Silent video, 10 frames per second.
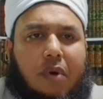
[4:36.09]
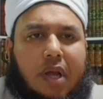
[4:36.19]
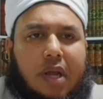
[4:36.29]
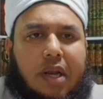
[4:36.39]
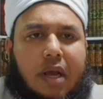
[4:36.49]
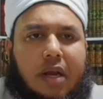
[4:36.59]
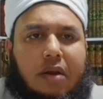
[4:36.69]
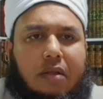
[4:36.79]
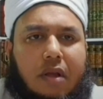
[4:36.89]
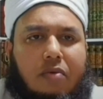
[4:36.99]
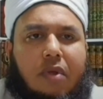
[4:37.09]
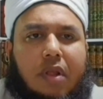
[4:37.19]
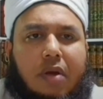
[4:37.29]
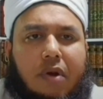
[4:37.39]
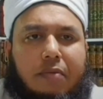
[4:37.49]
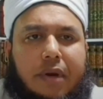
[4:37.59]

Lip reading: wa la ilaha illallah, wallahu